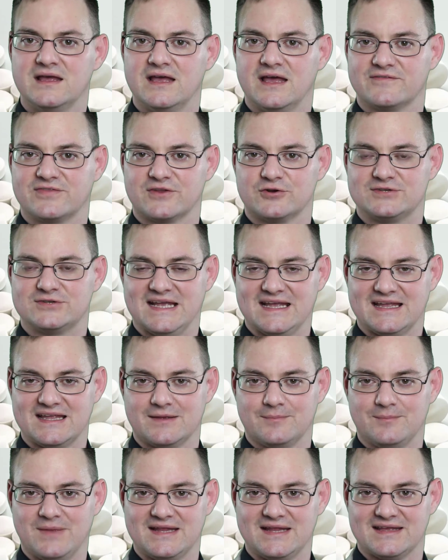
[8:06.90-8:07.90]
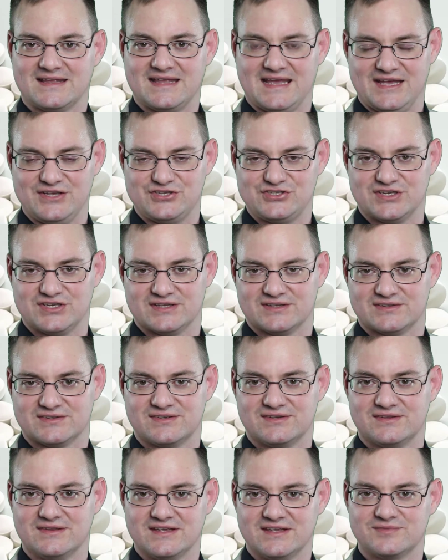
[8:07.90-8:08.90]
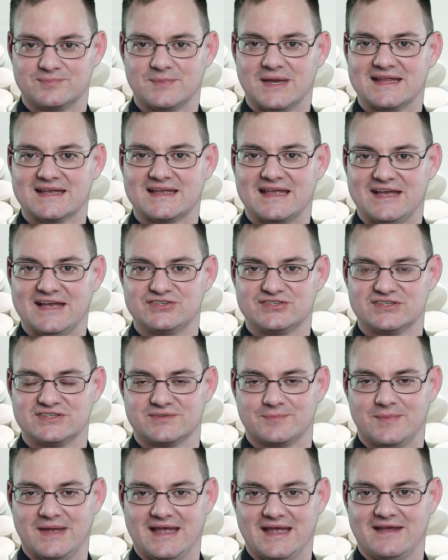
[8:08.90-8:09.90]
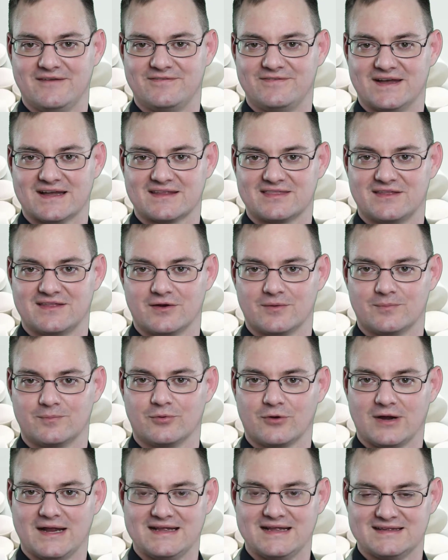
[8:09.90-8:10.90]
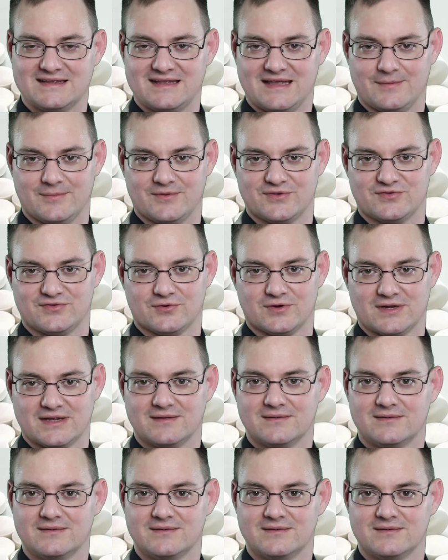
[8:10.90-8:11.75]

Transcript: If they're taking medications, these medications may affect their brain chemistry.